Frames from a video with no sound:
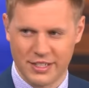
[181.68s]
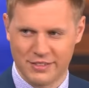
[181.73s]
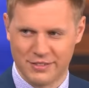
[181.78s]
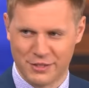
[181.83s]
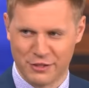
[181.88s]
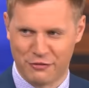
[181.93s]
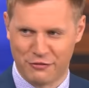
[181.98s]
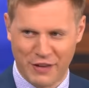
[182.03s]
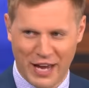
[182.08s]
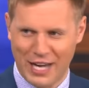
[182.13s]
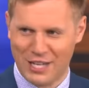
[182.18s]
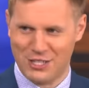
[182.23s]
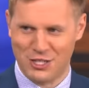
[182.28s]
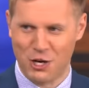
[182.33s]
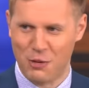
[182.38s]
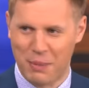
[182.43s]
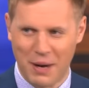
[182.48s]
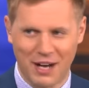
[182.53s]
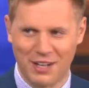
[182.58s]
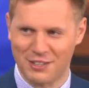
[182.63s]
de facto
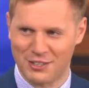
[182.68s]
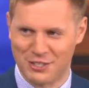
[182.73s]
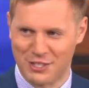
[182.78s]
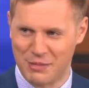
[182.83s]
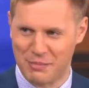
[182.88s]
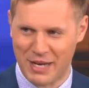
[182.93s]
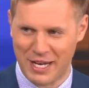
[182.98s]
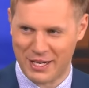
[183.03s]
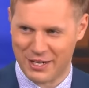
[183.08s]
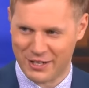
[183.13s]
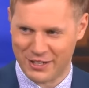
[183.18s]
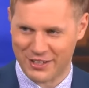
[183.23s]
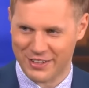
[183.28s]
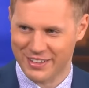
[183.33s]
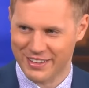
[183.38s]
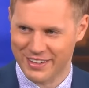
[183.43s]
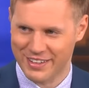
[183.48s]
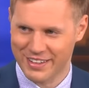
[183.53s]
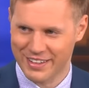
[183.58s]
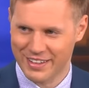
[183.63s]
policymaker,
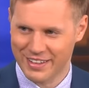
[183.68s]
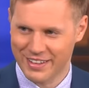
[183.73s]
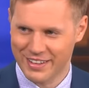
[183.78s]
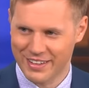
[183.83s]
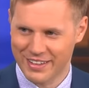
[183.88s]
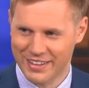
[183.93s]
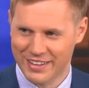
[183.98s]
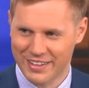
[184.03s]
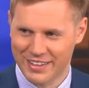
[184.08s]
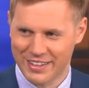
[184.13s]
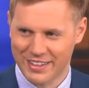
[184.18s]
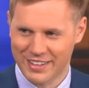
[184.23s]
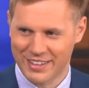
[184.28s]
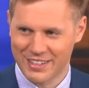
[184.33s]
Robby,